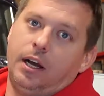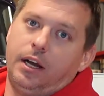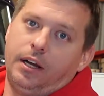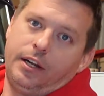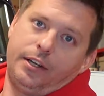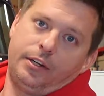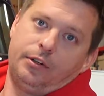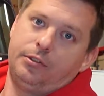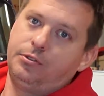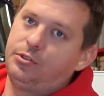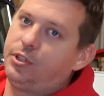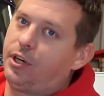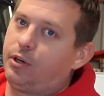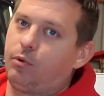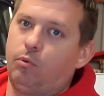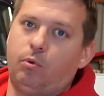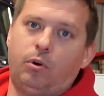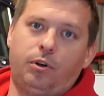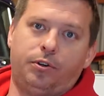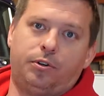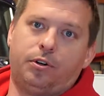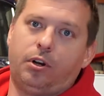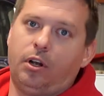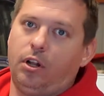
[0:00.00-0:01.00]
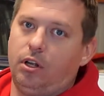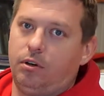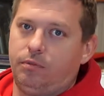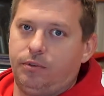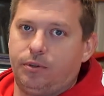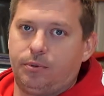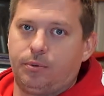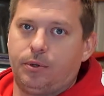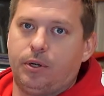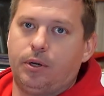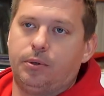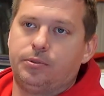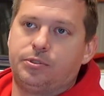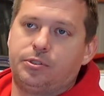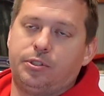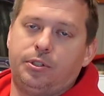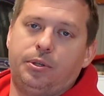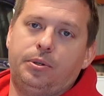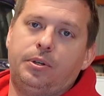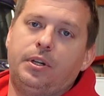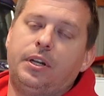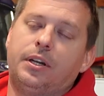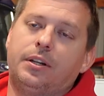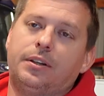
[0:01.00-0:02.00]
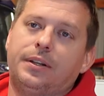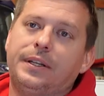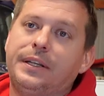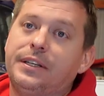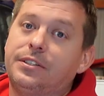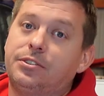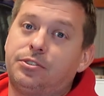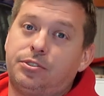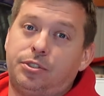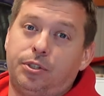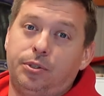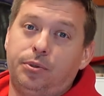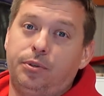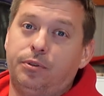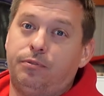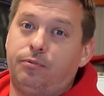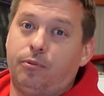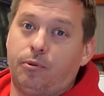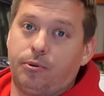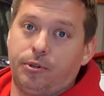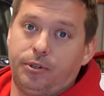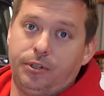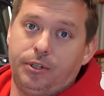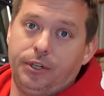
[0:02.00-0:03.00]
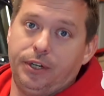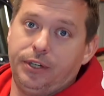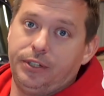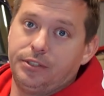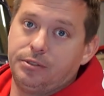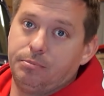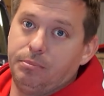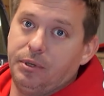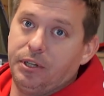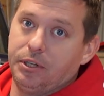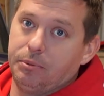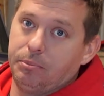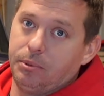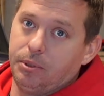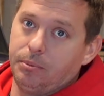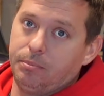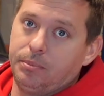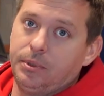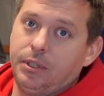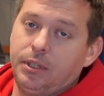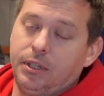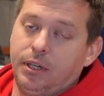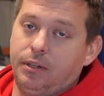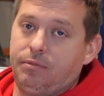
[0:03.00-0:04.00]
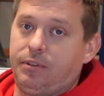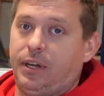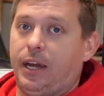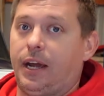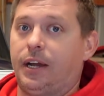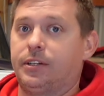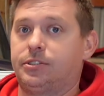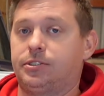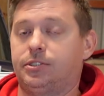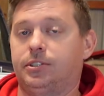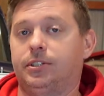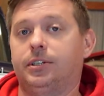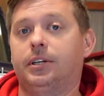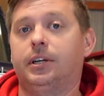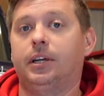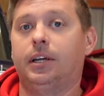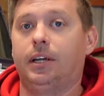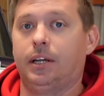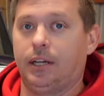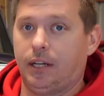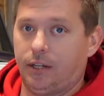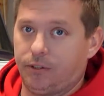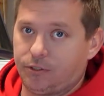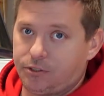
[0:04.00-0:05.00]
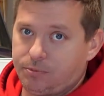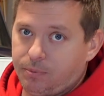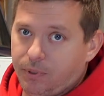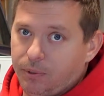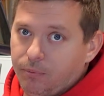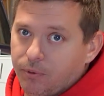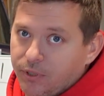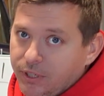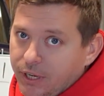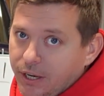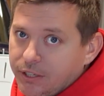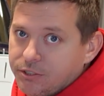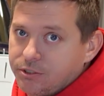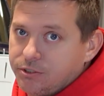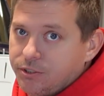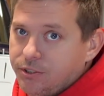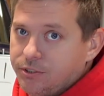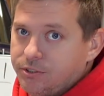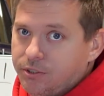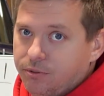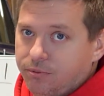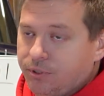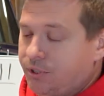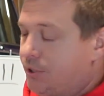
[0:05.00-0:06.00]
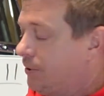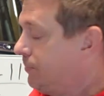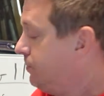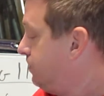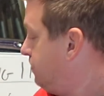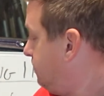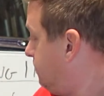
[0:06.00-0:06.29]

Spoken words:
It would try to wander all over the road. So you need at least 2 to 4 degrees minimum of caster. I'll explain what caster is over here.